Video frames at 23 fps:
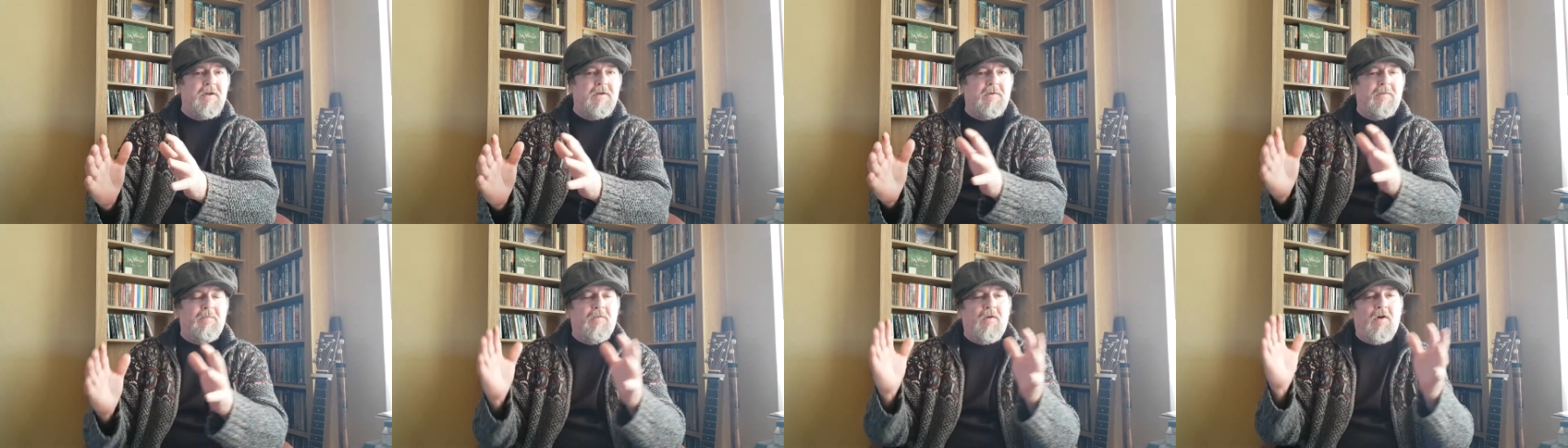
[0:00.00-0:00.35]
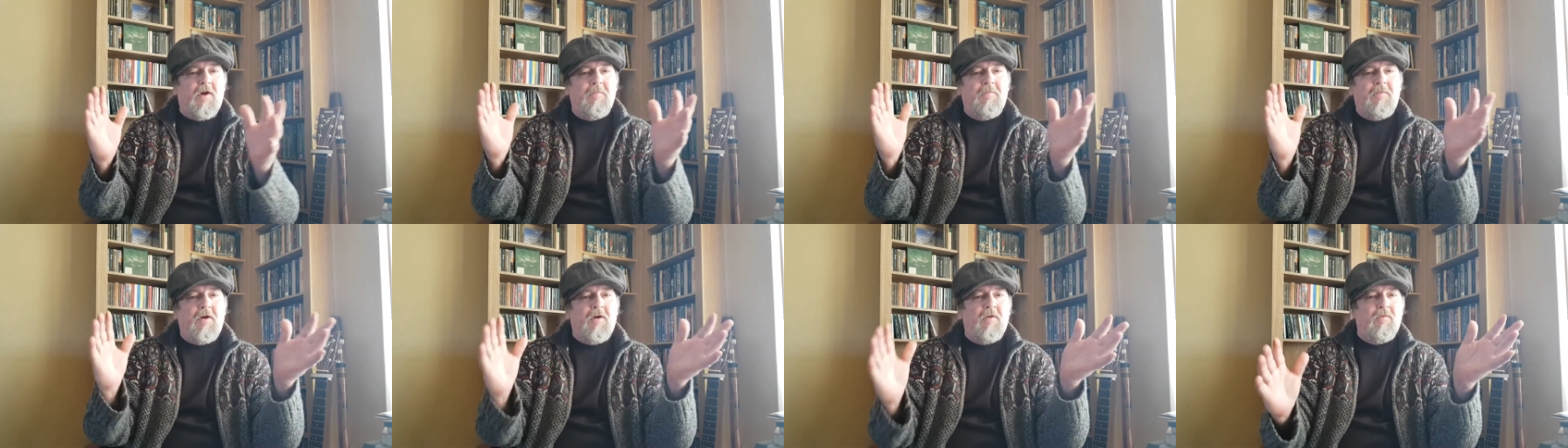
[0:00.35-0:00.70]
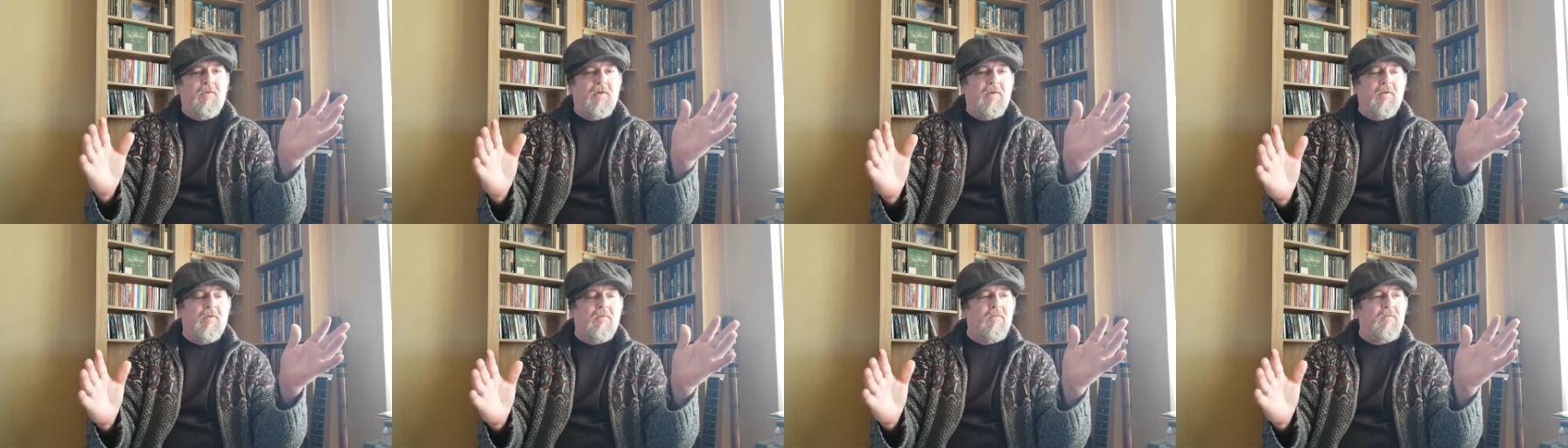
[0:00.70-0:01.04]
of the
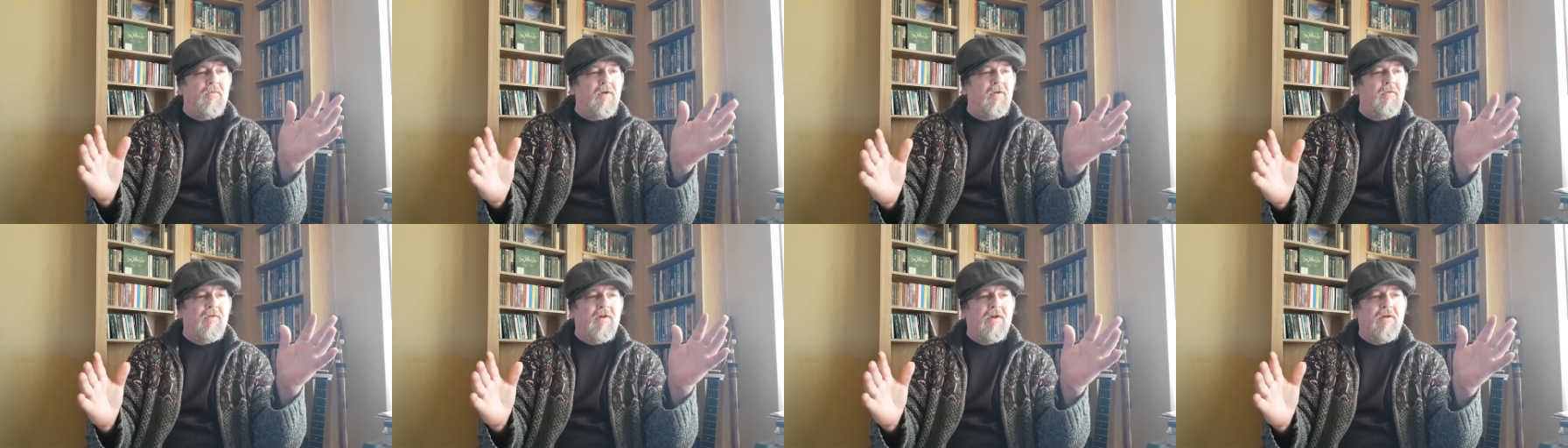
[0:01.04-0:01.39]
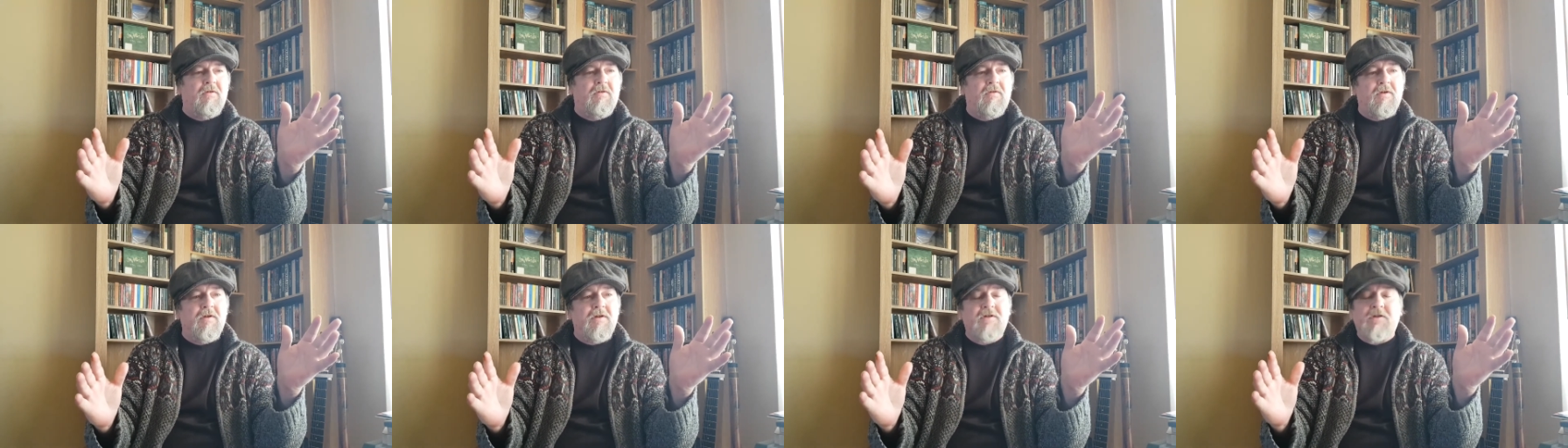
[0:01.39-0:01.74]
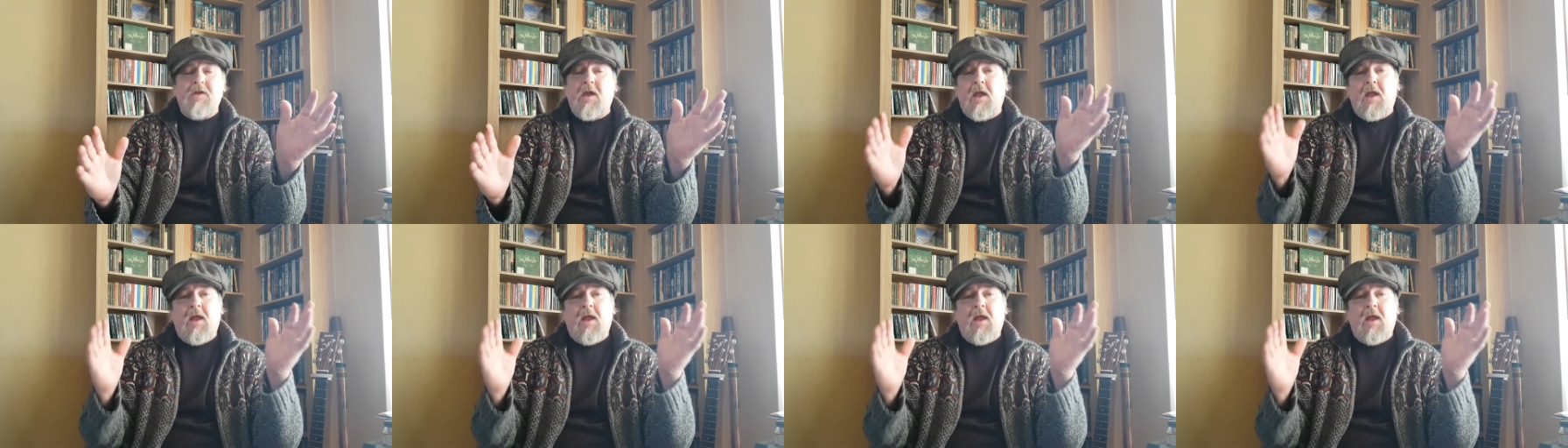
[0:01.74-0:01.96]
5.1 recordings